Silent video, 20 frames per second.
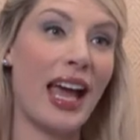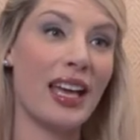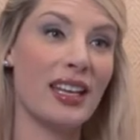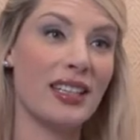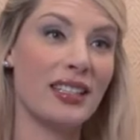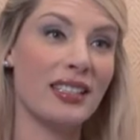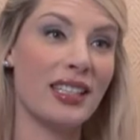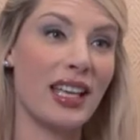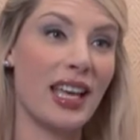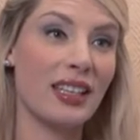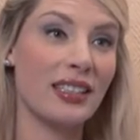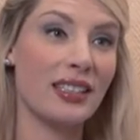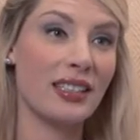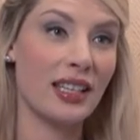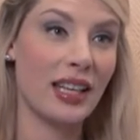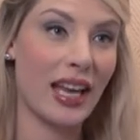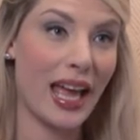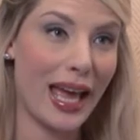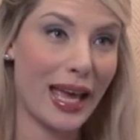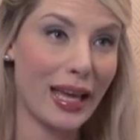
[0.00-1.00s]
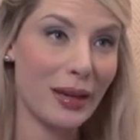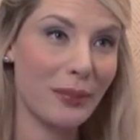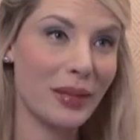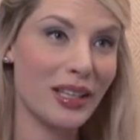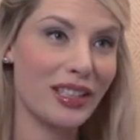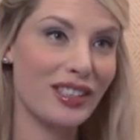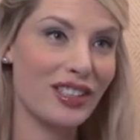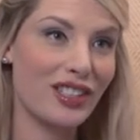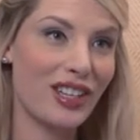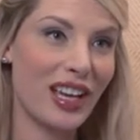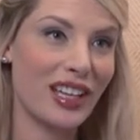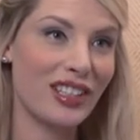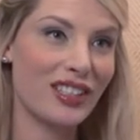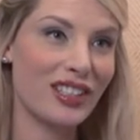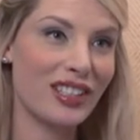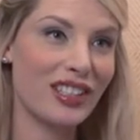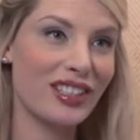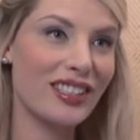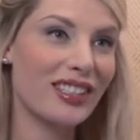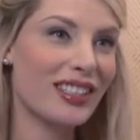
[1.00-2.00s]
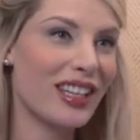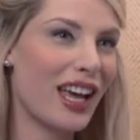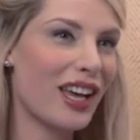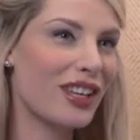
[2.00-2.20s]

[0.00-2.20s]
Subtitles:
ASX and AIM exchanges,